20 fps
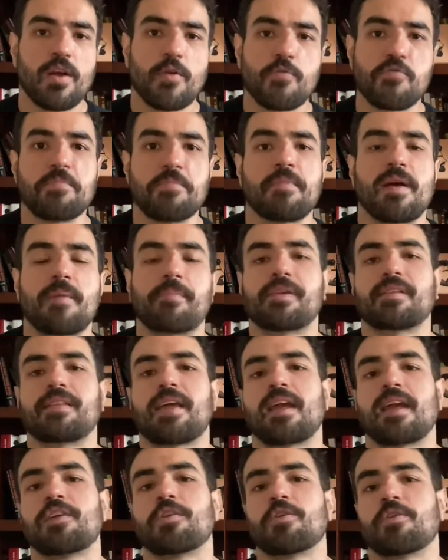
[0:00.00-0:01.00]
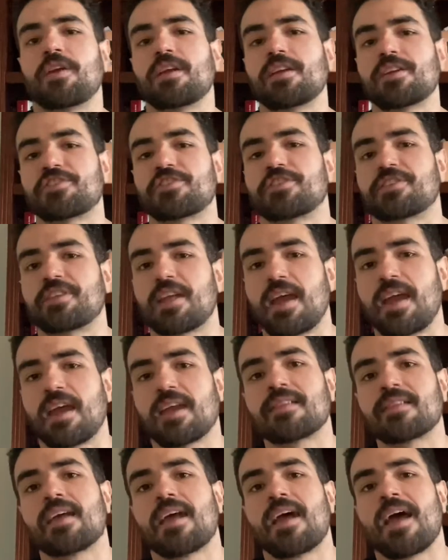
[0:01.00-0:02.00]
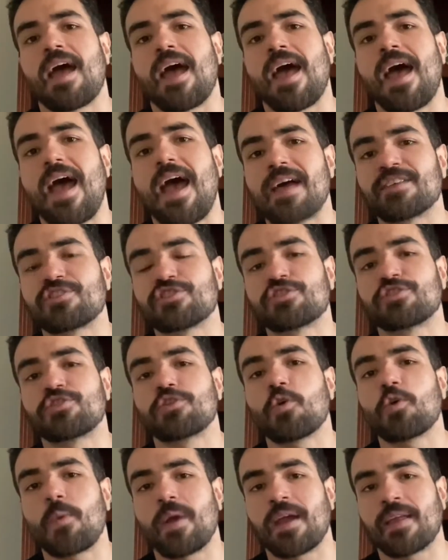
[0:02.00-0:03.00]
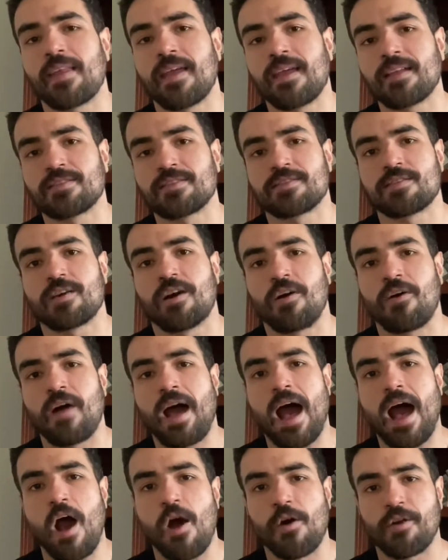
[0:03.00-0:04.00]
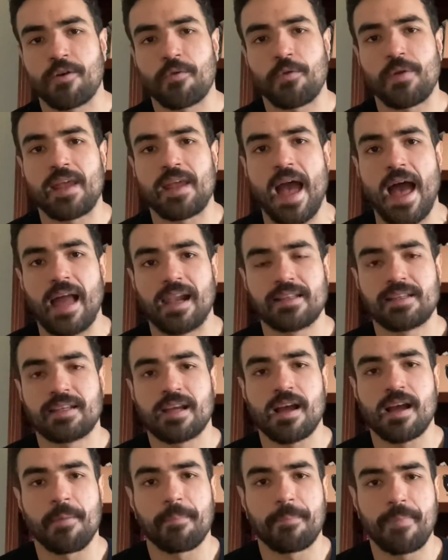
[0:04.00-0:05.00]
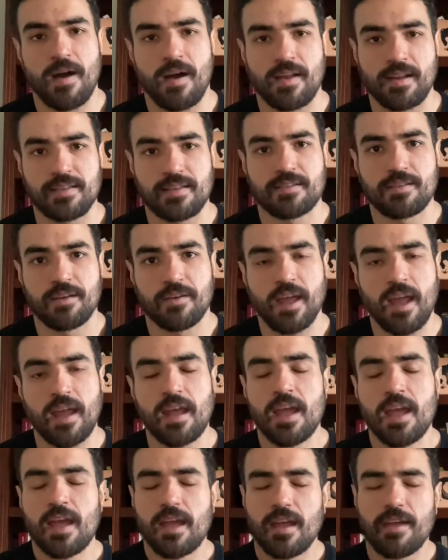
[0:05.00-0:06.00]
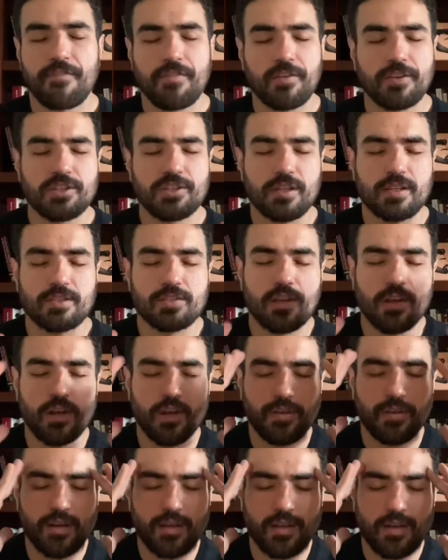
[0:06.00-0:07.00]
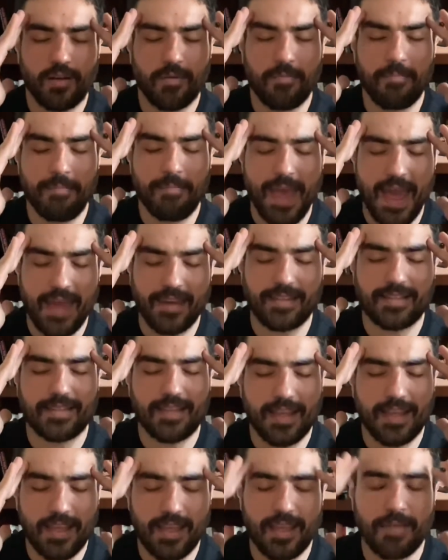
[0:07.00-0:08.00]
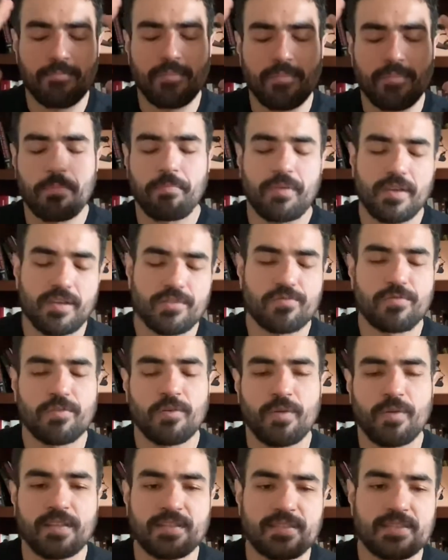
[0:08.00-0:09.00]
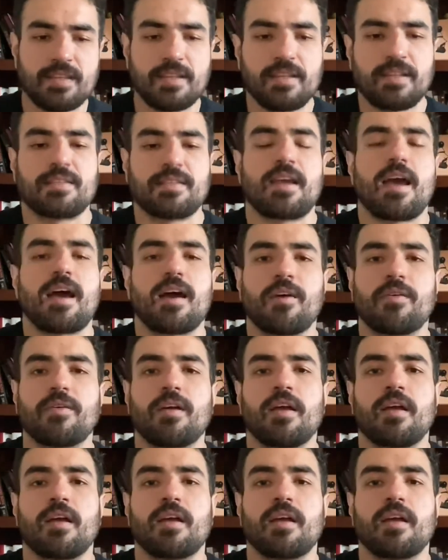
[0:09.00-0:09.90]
Remember that your inner state has to it its own outer reality components, okay? If you just go, meditate and be peaceful and sitting down,